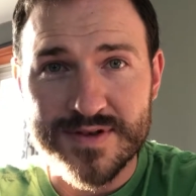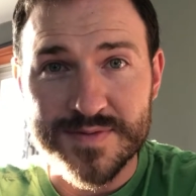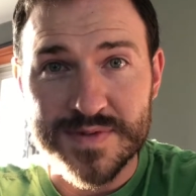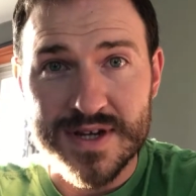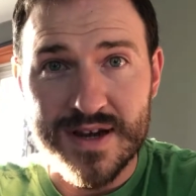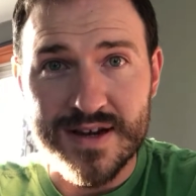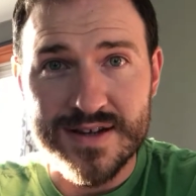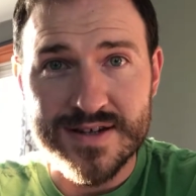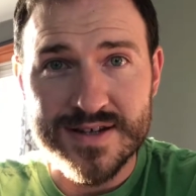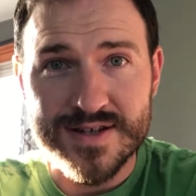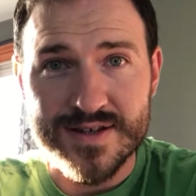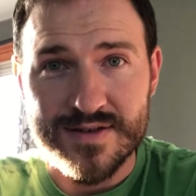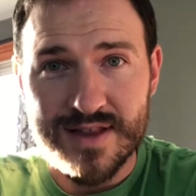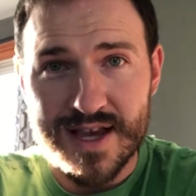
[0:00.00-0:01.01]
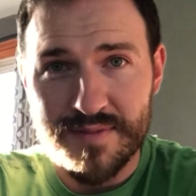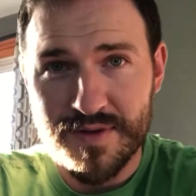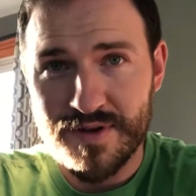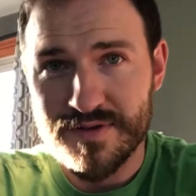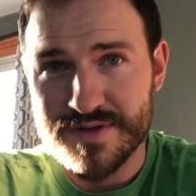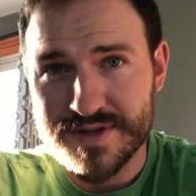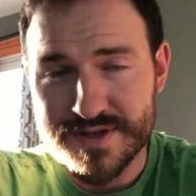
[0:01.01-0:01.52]
some scientists in lab
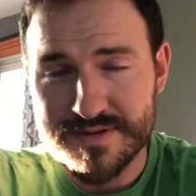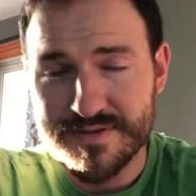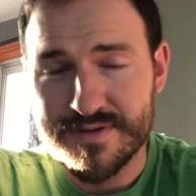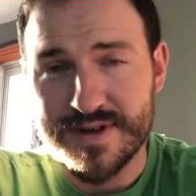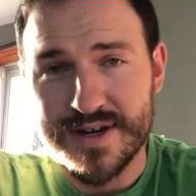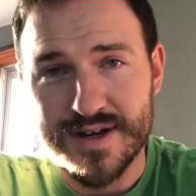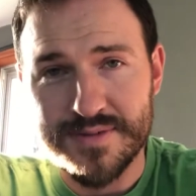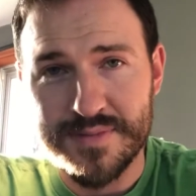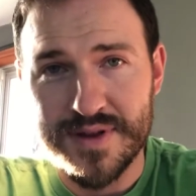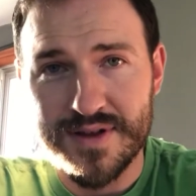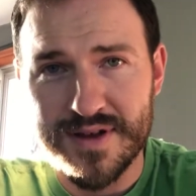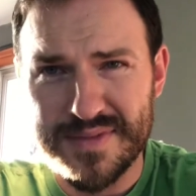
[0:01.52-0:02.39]
coats milling